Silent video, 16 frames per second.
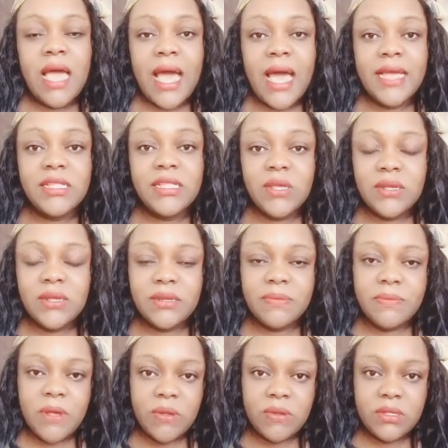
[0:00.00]
I talked
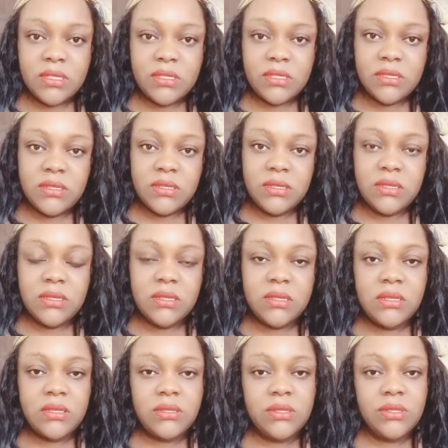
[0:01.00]
about
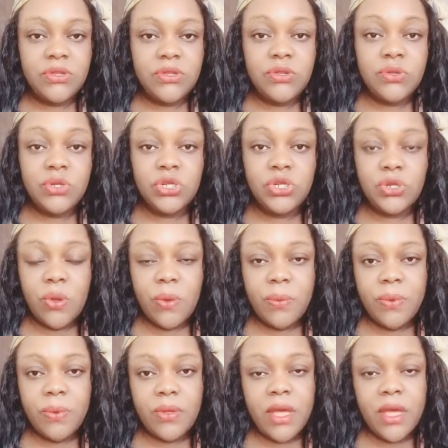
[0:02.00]
new shop
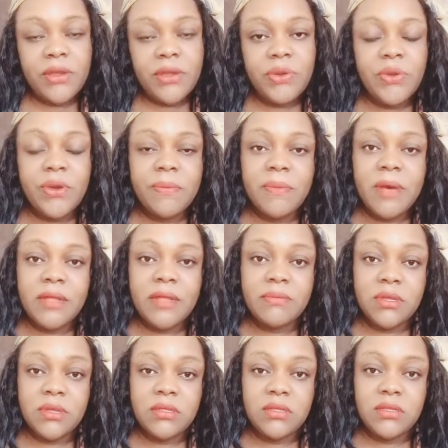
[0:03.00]
and new
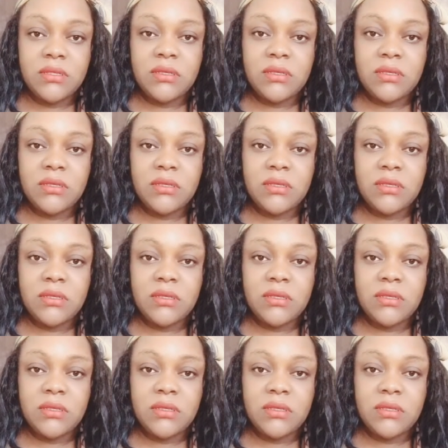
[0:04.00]
apartment.